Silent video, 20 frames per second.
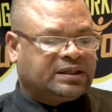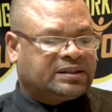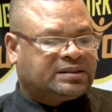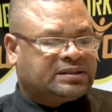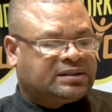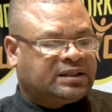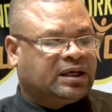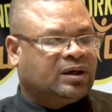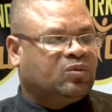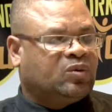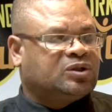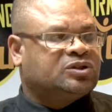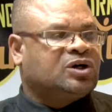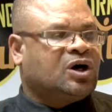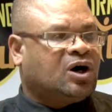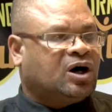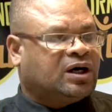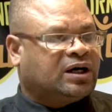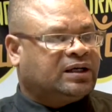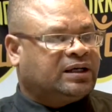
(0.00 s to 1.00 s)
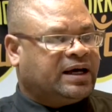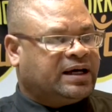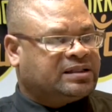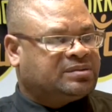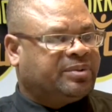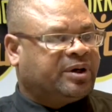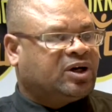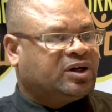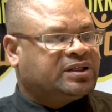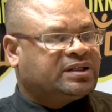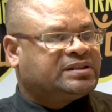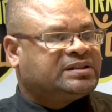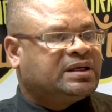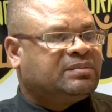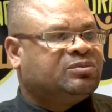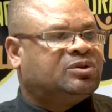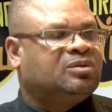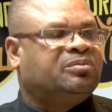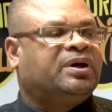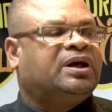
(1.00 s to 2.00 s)
this thing was organized? Because it
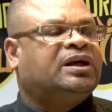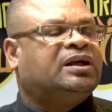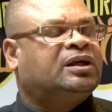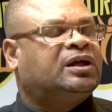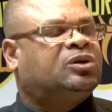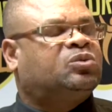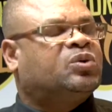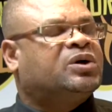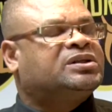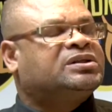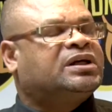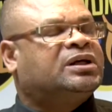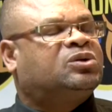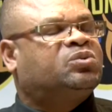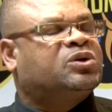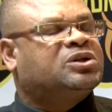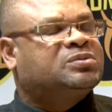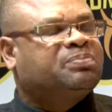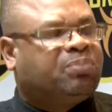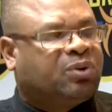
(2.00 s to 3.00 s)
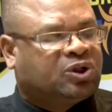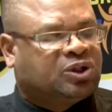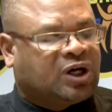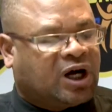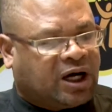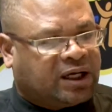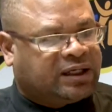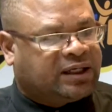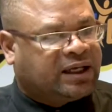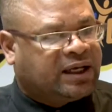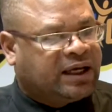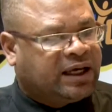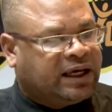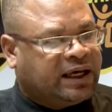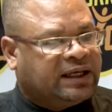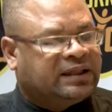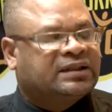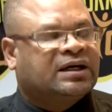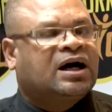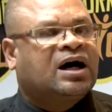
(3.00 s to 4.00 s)
seemed to me it was put on
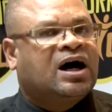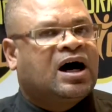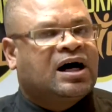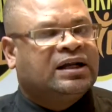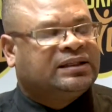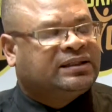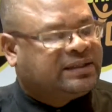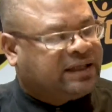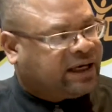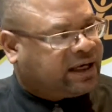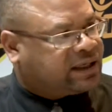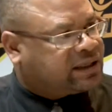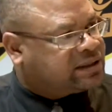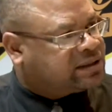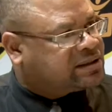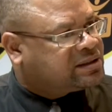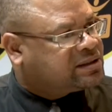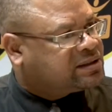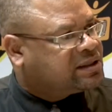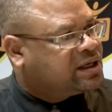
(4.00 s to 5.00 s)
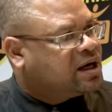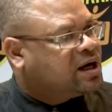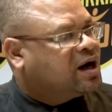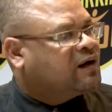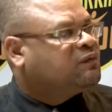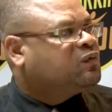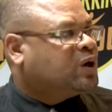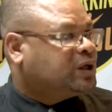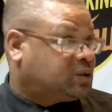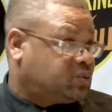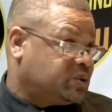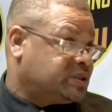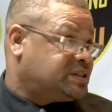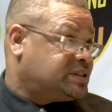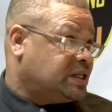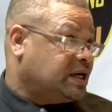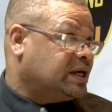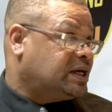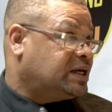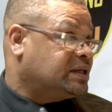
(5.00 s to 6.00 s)
in the context of what
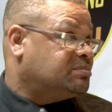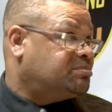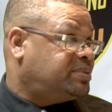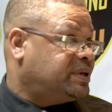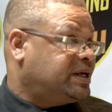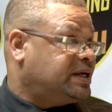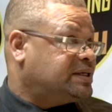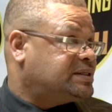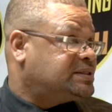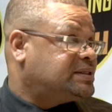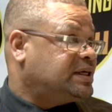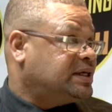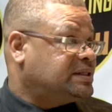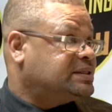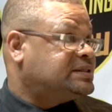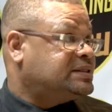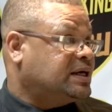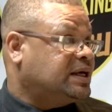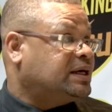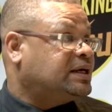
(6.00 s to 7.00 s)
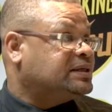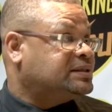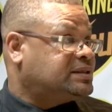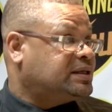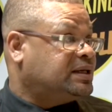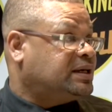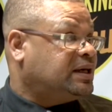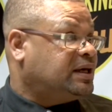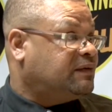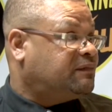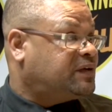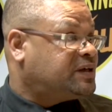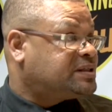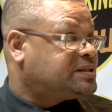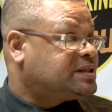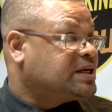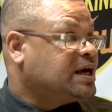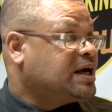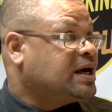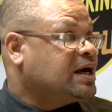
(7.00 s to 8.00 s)
was taking place in St. Kitts and
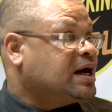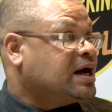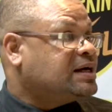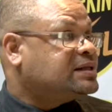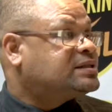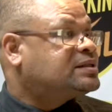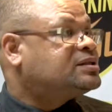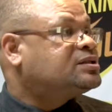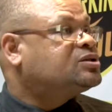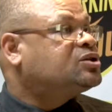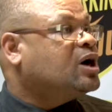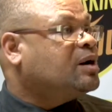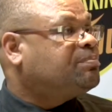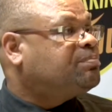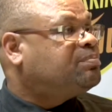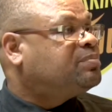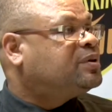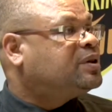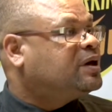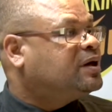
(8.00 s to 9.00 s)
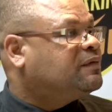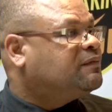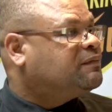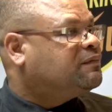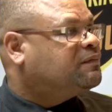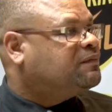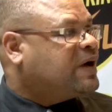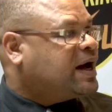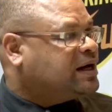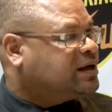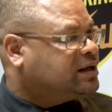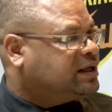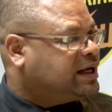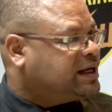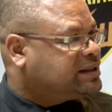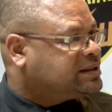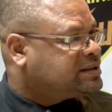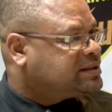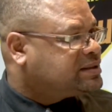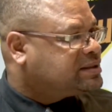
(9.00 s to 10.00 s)
Nevis, a stop the
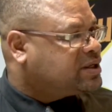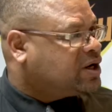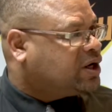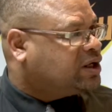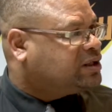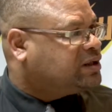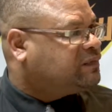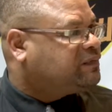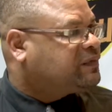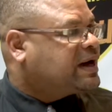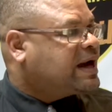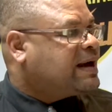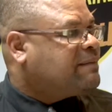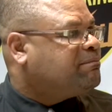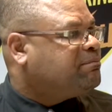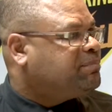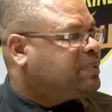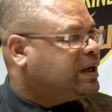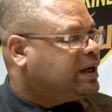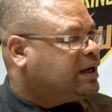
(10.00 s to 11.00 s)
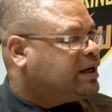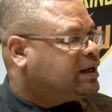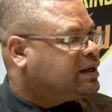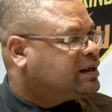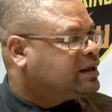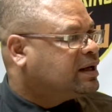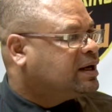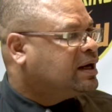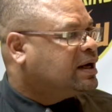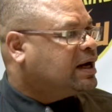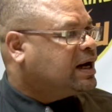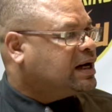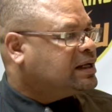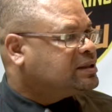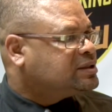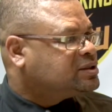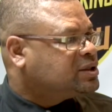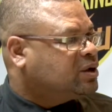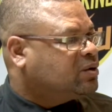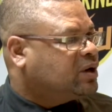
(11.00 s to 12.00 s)
violence sort of campaign
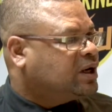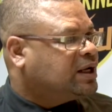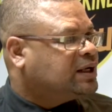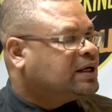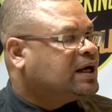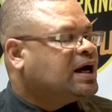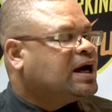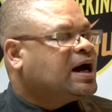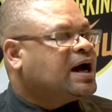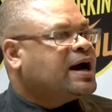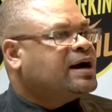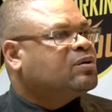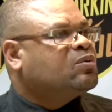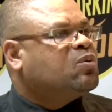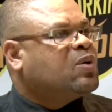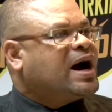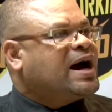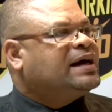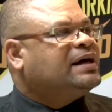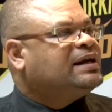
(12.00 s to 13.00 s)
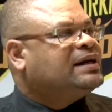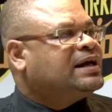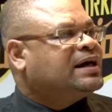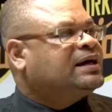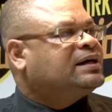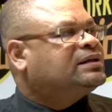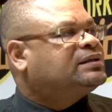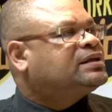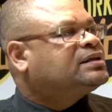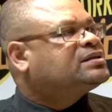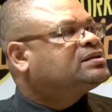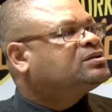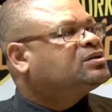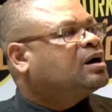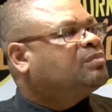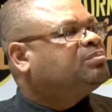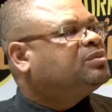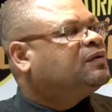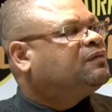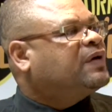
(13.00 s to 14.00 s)
and so on. And why link this
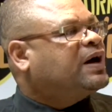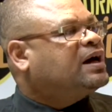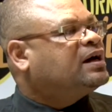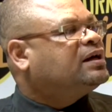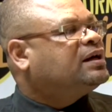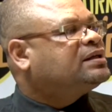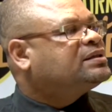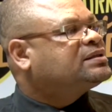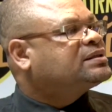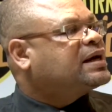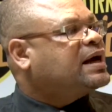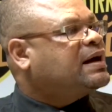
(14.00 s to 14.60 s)
stop the violence